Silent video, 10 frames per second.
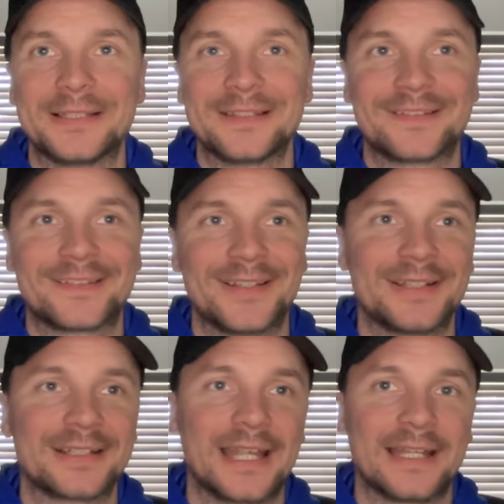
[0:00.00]
It's
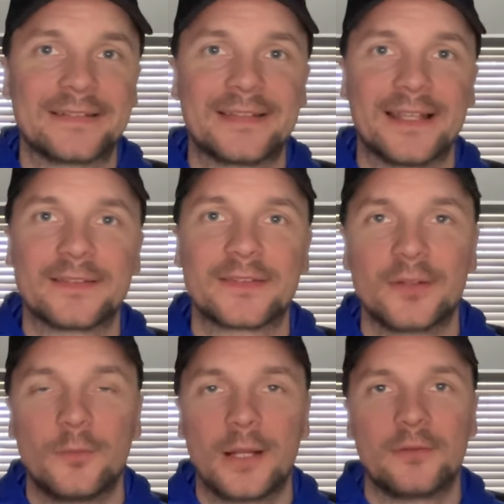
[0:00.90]
getting intense.
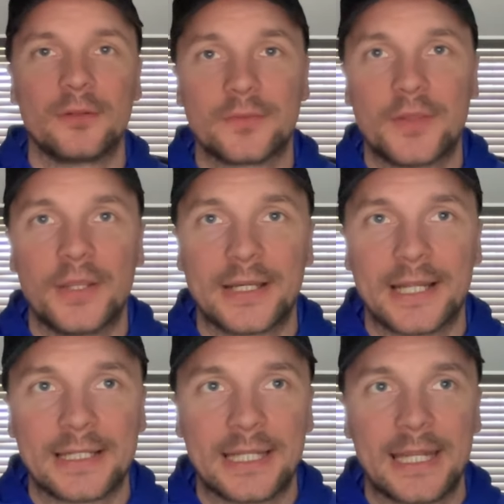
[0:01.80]
So we're on
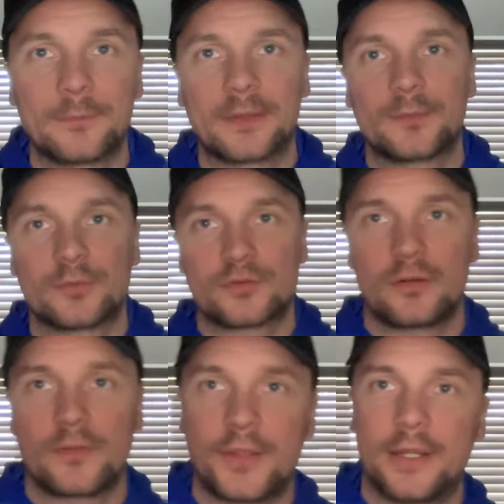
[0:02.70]
39 games. Ipswich are
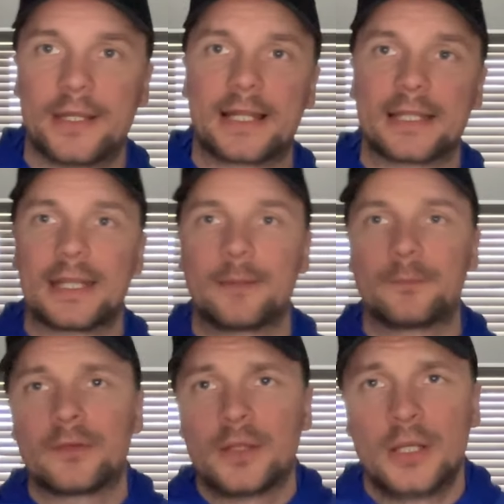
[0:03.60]
on 39
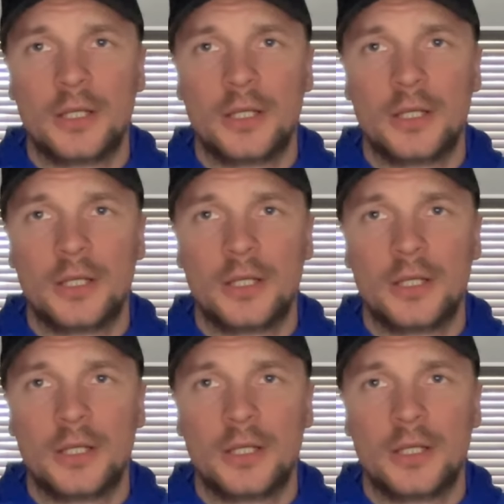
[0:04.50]
games.